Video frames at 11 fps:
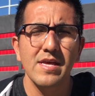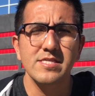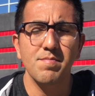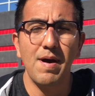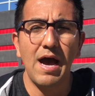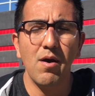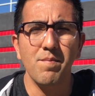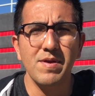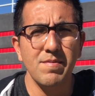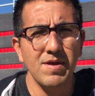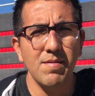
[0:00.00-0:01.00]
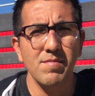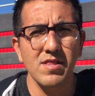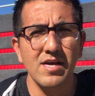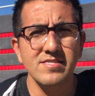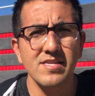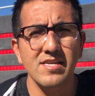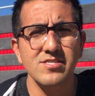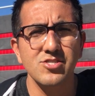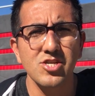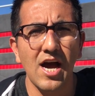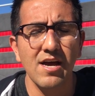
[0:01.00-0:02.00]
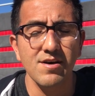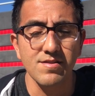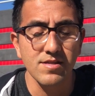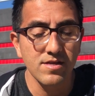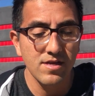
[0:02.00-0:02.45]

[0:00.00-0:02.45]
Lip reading: It's about me being molested as a child.